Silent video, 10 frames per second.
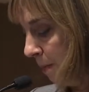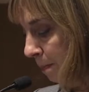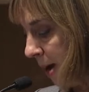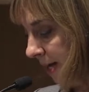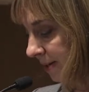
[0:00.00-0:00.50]

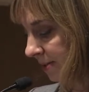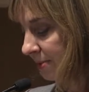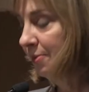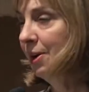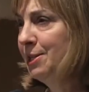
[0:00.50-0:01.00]
But
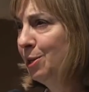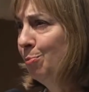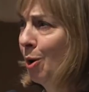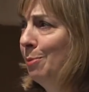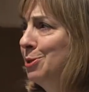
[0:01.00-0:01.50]
I
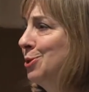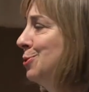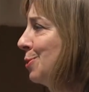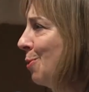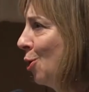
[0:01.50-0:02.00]
did promise you
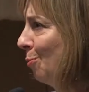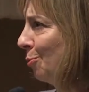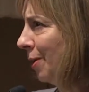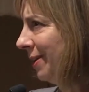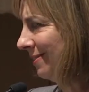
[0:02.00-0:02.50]
some
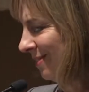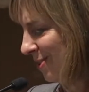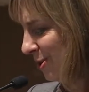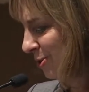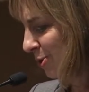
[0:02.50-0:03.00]
hope, right?
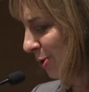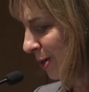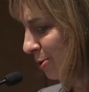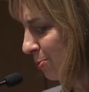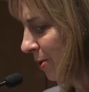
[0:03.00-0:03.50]
So
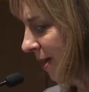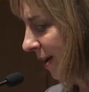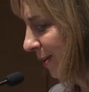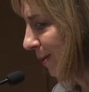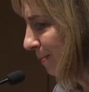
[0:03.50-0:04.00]
here's where
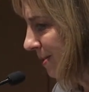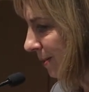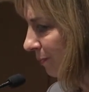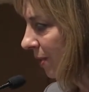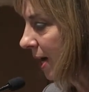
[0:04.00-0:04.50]
that comes.
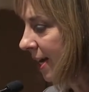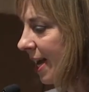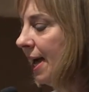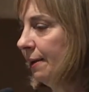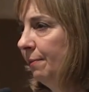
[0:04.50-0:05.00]

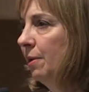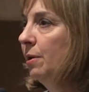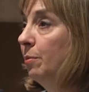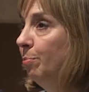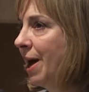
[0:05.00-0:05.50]
Again,
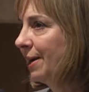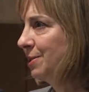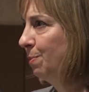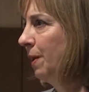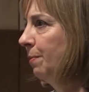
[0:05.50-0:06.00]
back
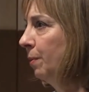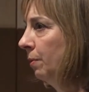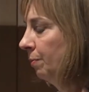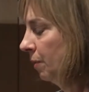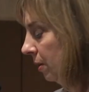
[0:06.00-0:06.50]
to people